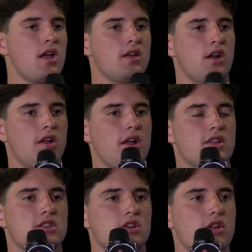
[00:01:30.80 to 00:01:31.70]
You know,
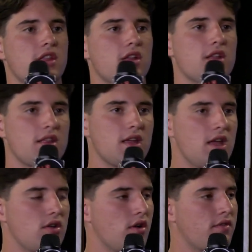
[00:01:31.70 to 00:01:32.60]
it's good that the
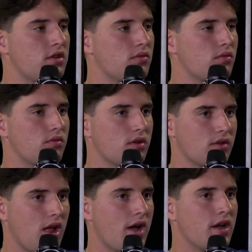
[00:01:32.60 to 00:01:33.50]
Heat don't have to
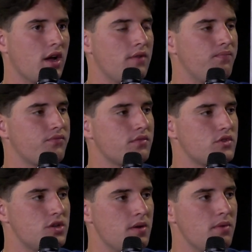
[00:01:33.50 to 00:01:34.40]
rely on
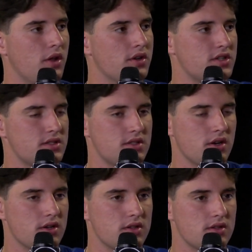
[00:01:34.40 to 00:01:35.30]
Jimmy Butler since
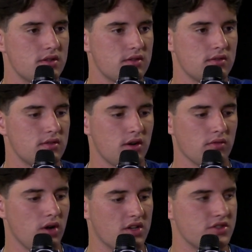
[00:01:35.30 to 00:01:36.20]
their their
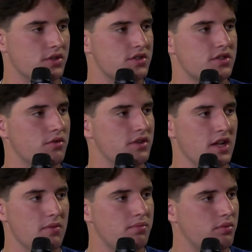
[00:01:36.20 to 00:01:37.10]
roster is so
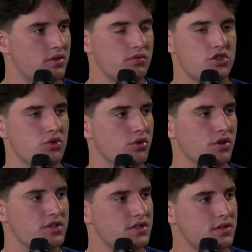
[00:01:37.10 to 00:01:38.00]
deep with the
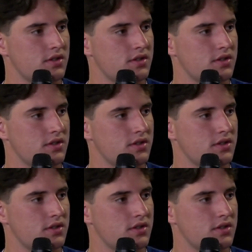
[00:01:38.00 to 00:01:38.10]
shooters.